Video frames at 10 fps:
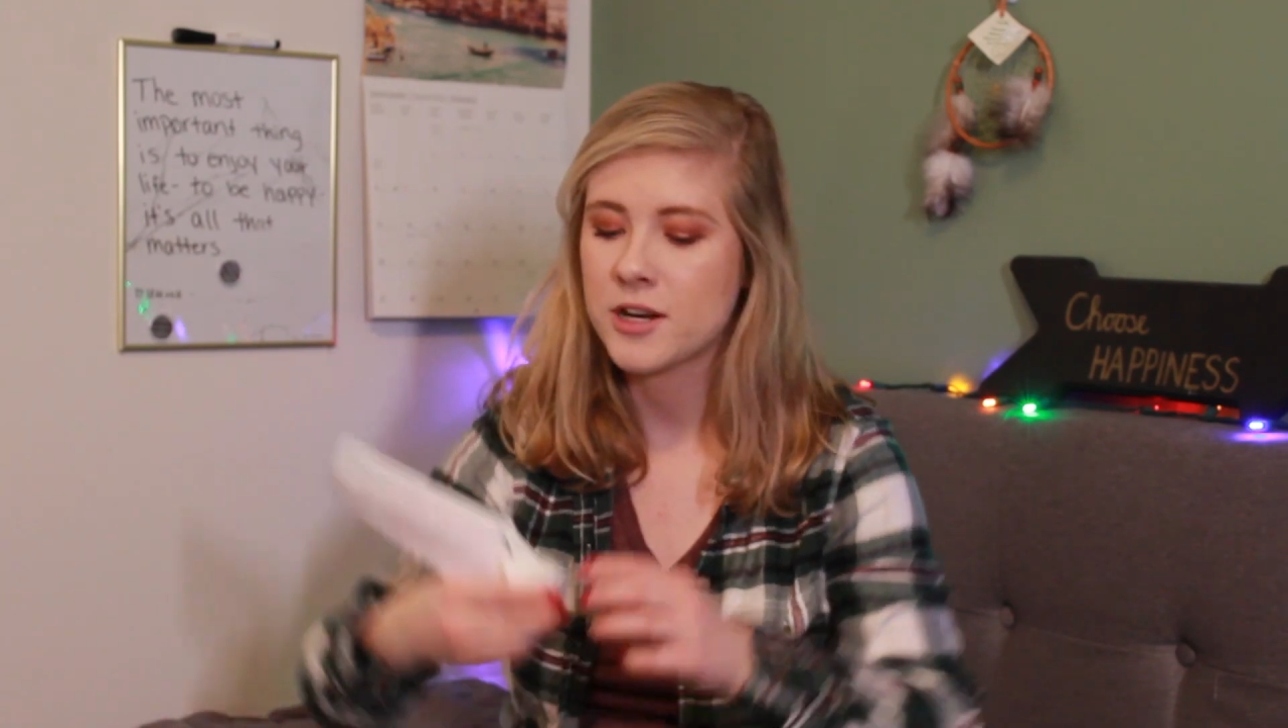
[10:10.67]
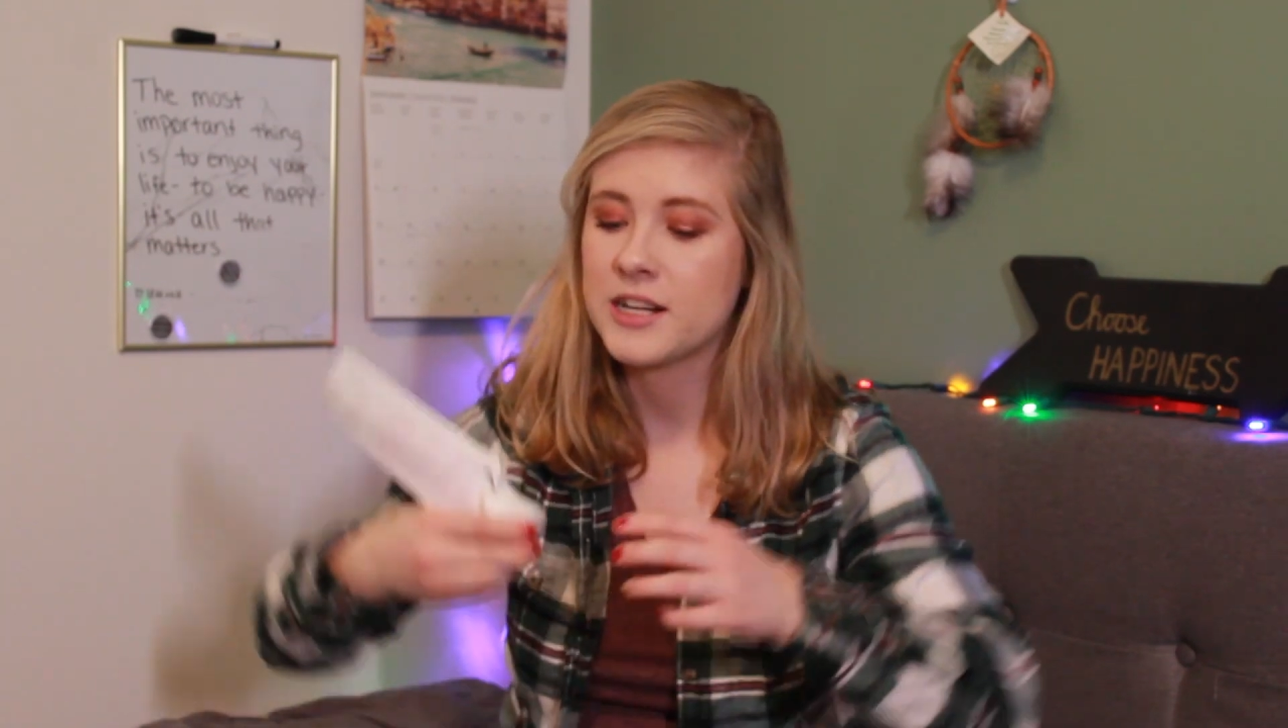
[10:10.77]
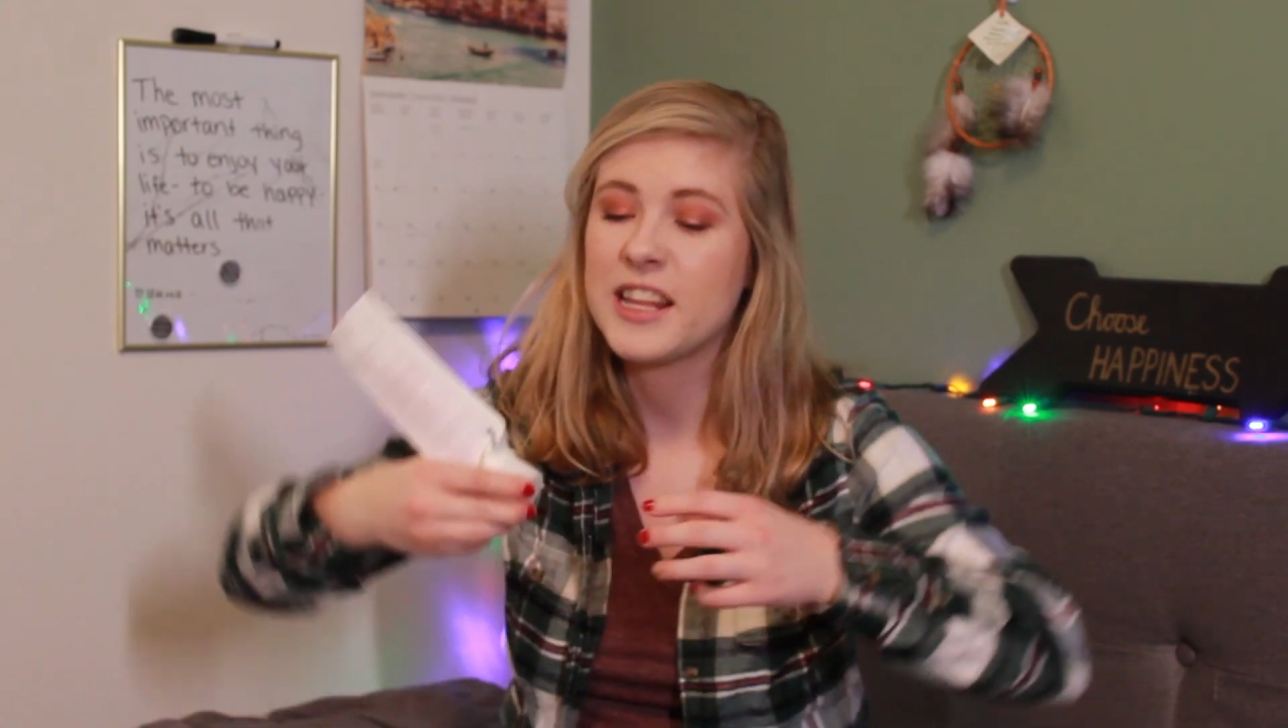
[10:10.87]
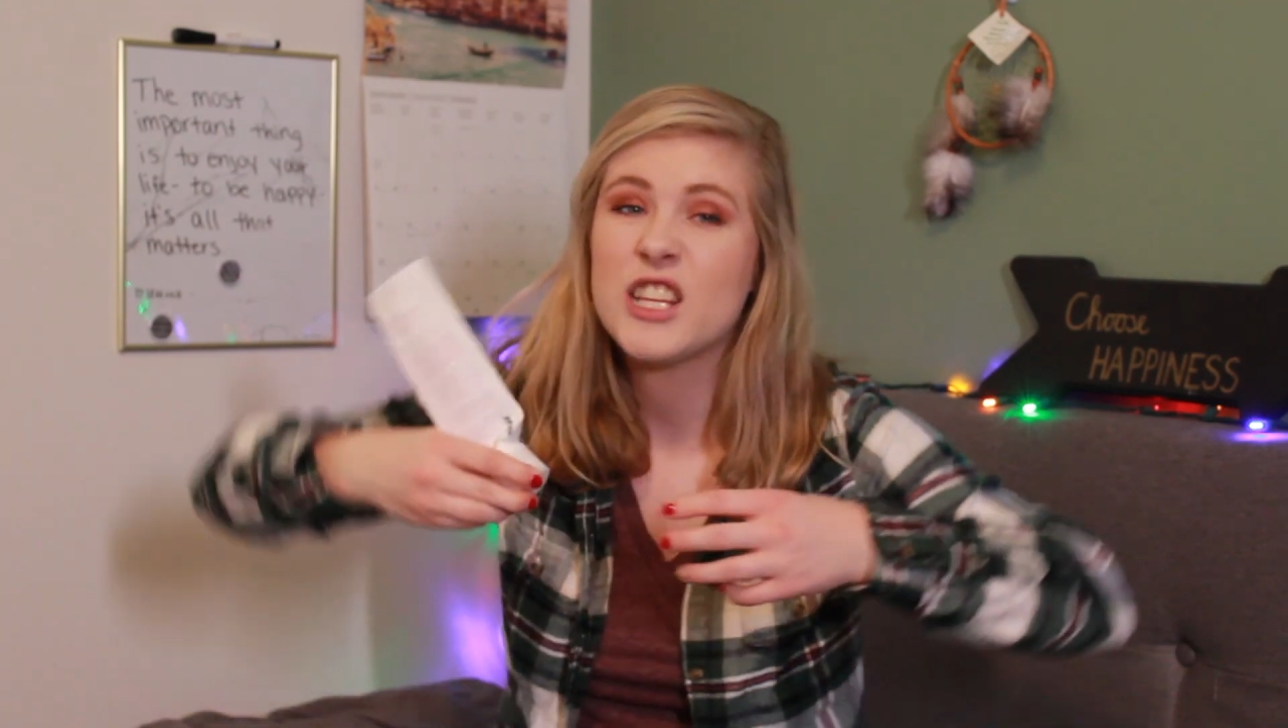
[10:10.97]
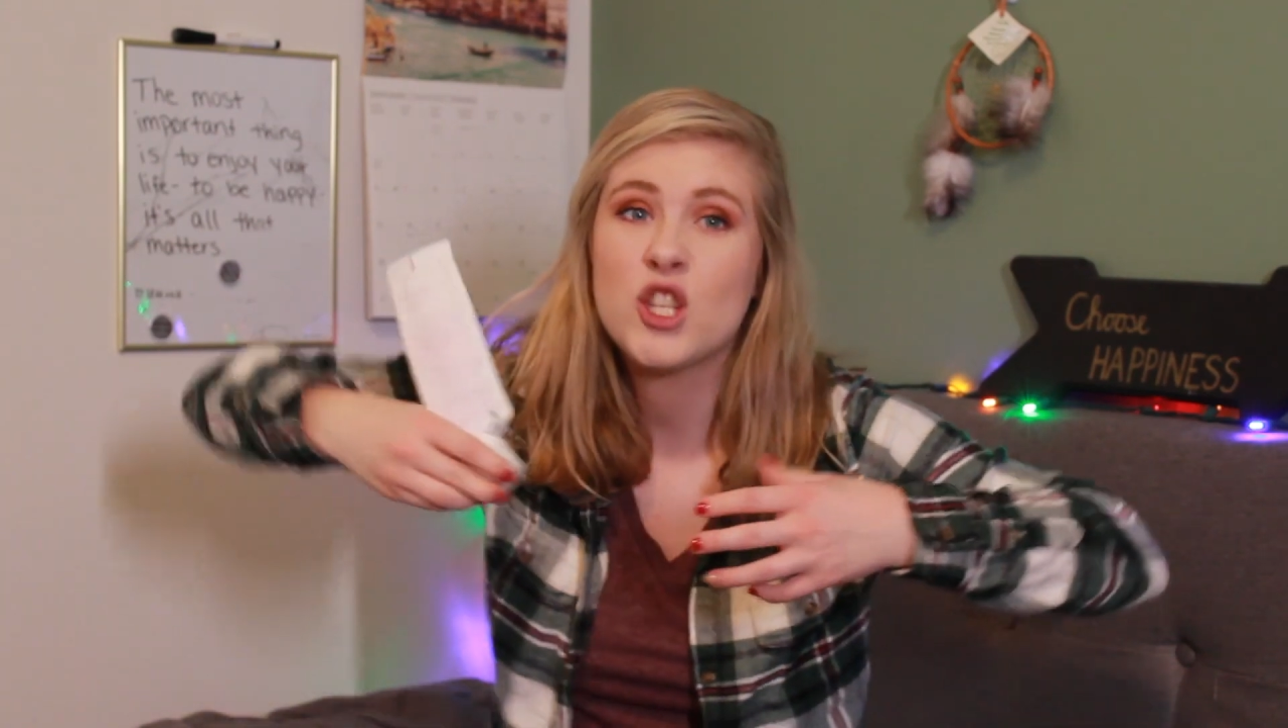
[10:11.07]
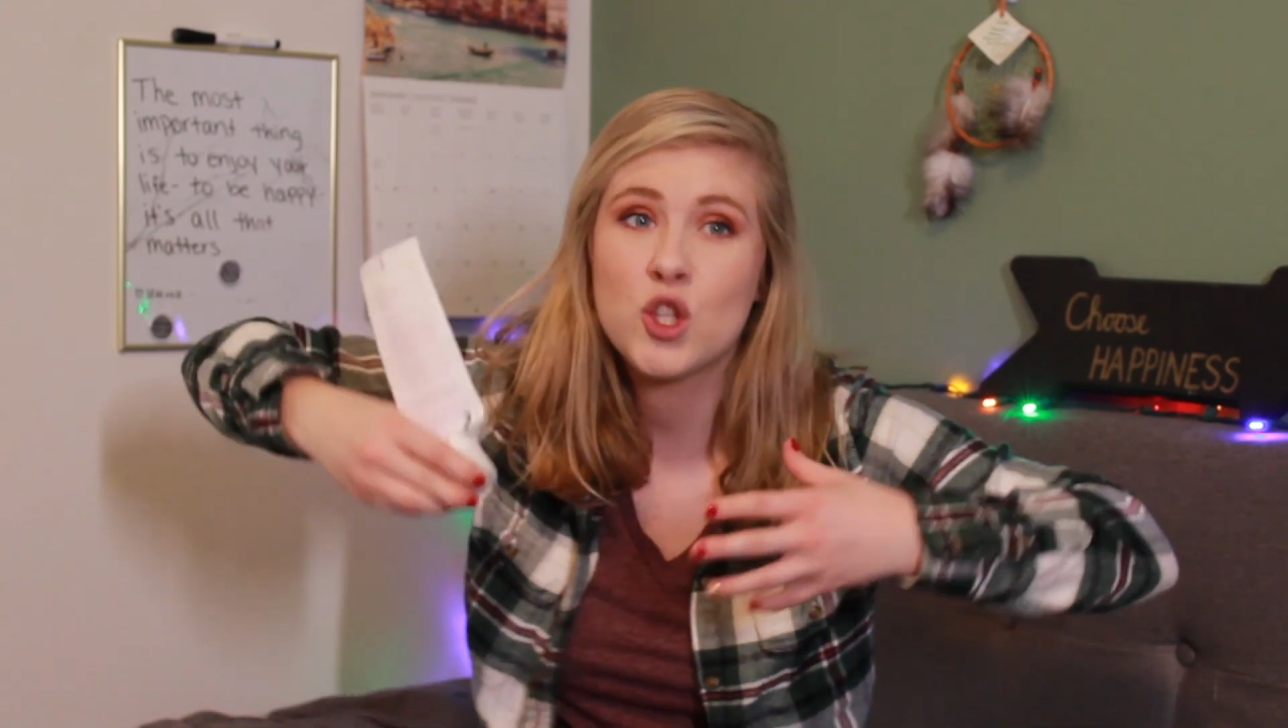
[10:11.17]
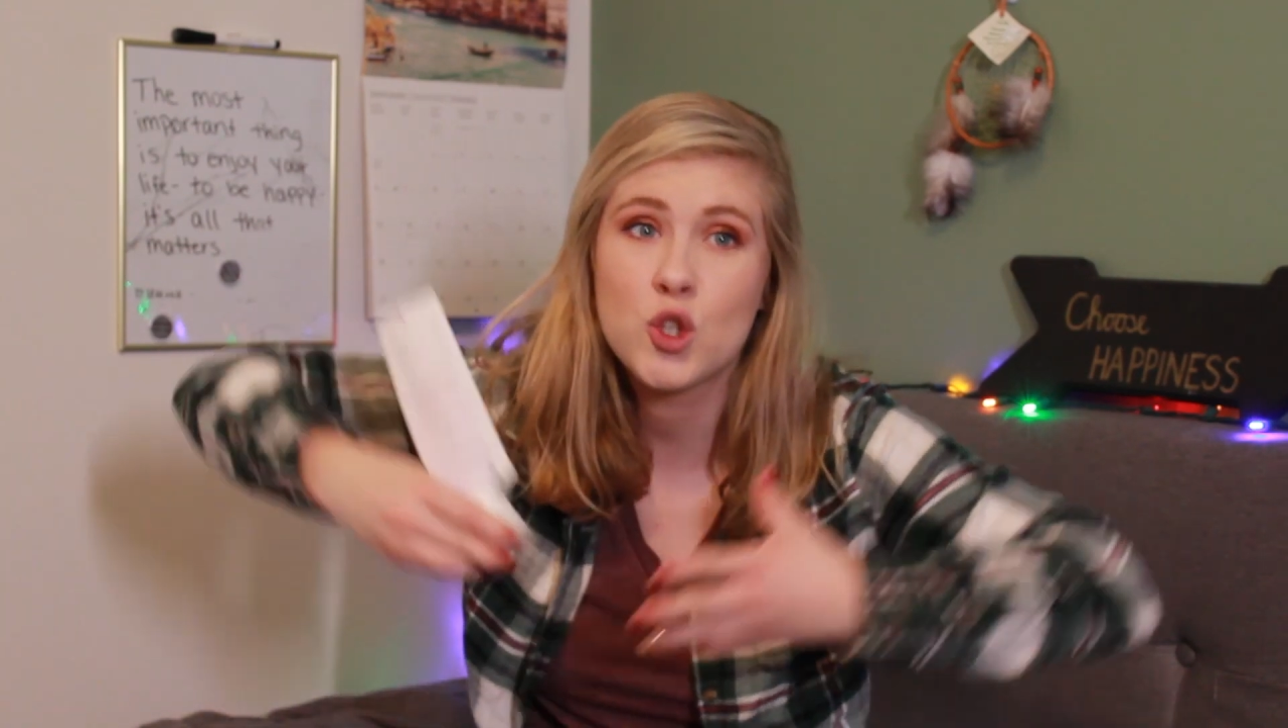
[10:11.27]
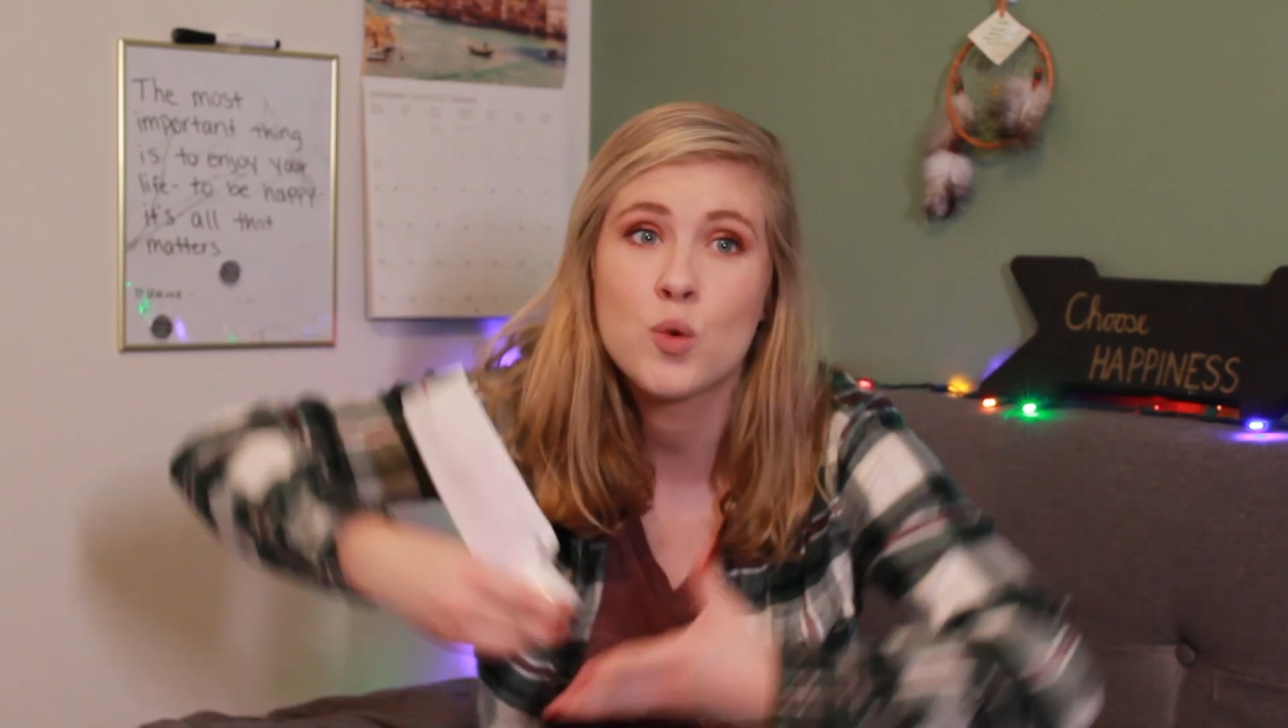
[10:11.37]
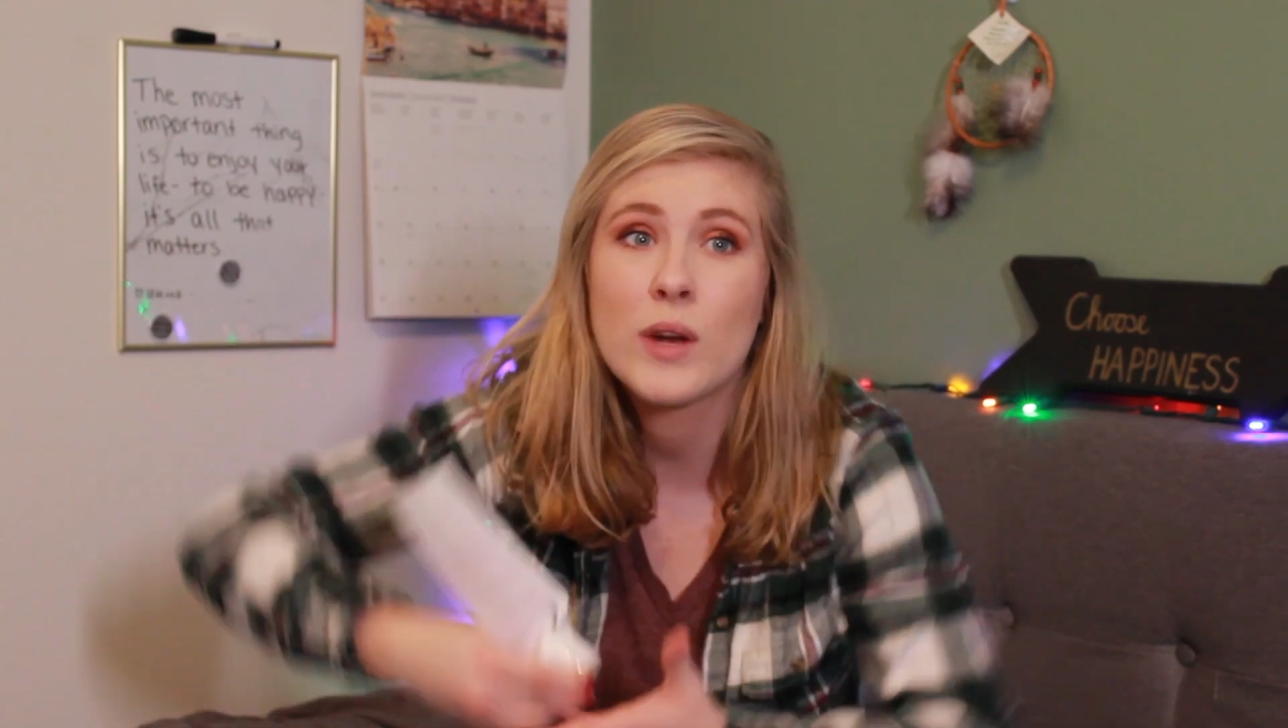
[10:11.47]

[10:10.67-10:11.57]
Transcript: I had to like squeeze,